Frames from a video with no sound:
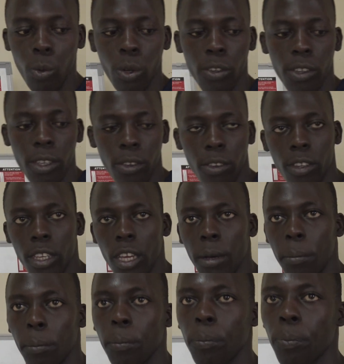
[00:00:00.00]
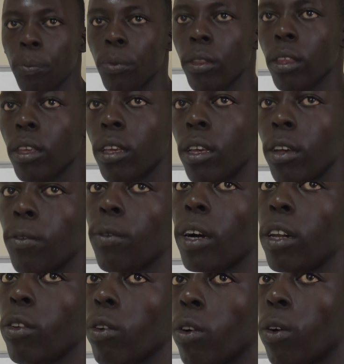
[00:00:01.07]
with the same
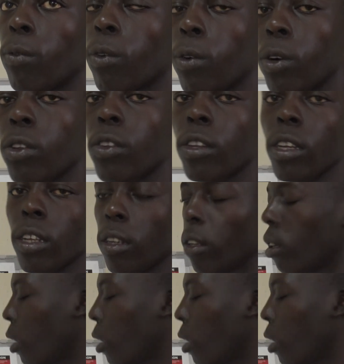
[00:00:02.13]
value of quotient,